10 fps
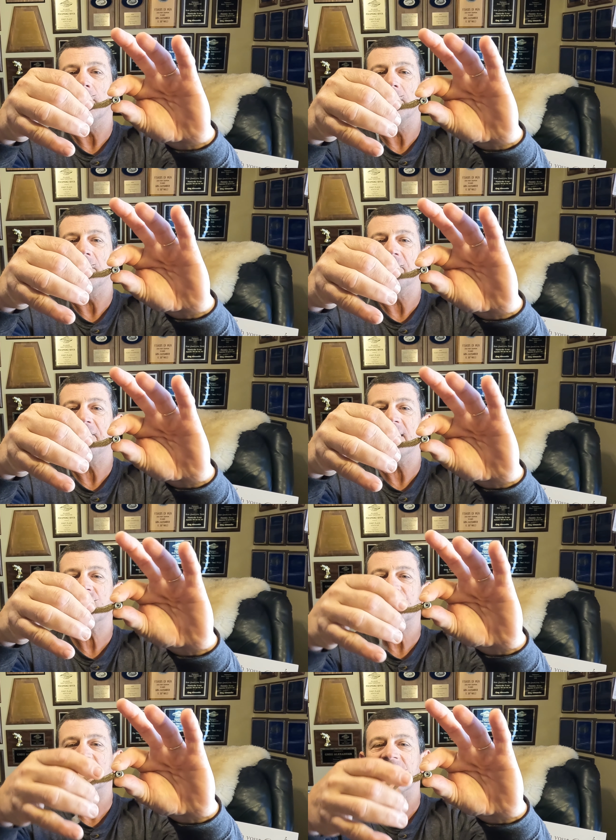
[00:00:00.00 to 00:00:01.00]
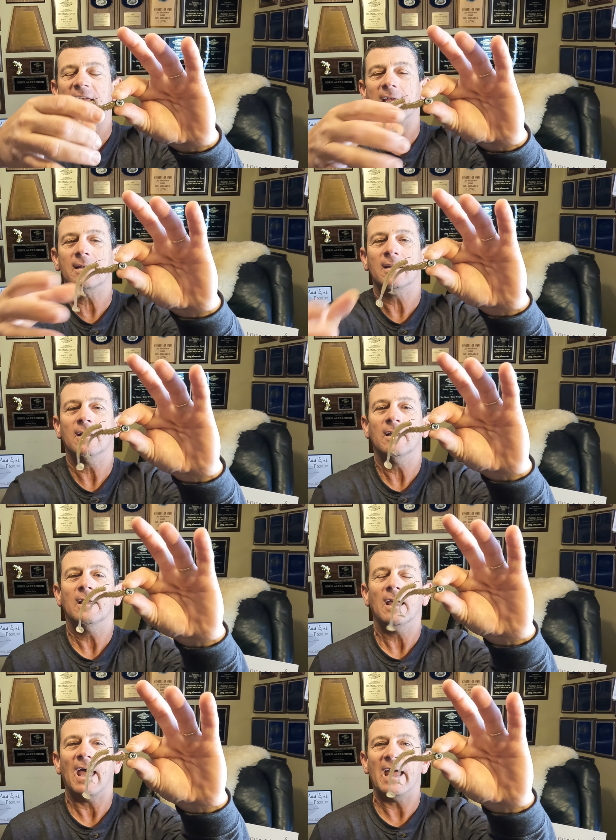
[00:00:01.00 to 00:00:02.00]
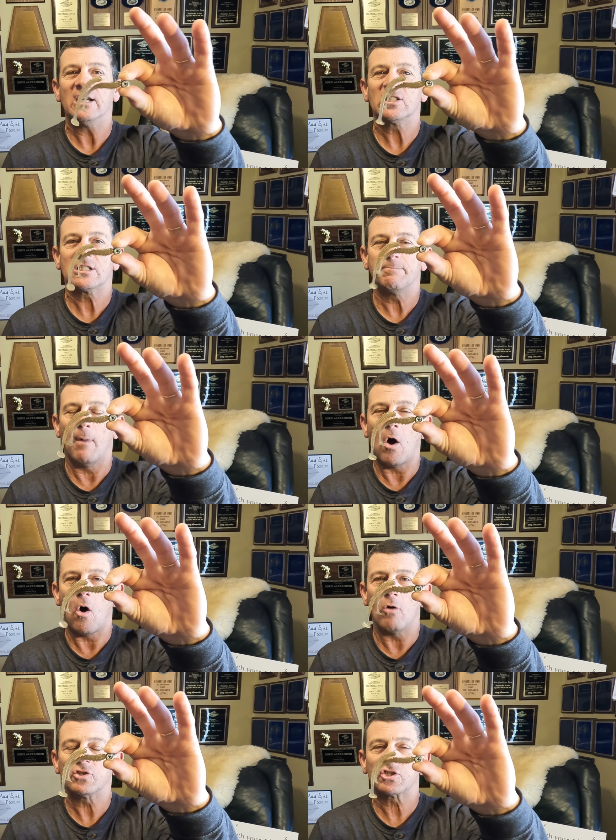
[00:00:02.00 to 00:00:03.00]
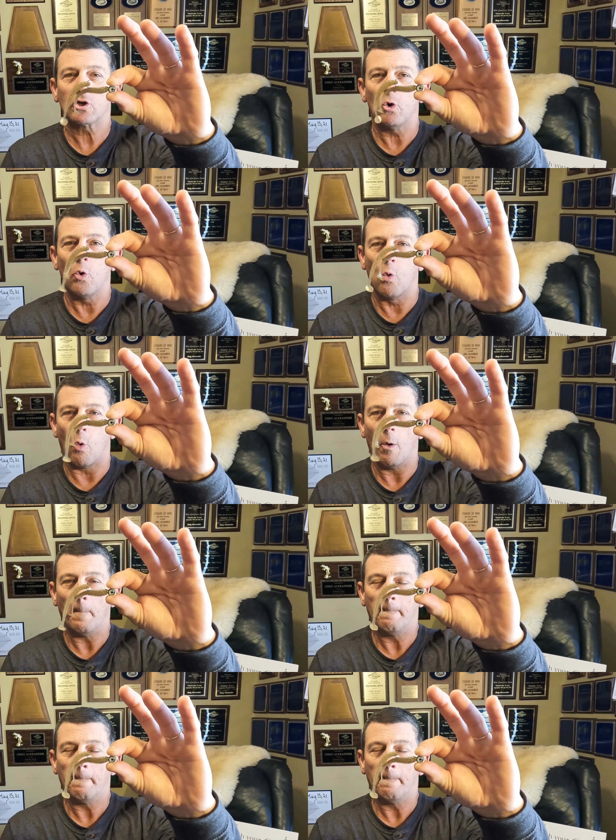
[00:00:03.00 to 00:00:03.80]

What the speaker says: the fish seeing a small school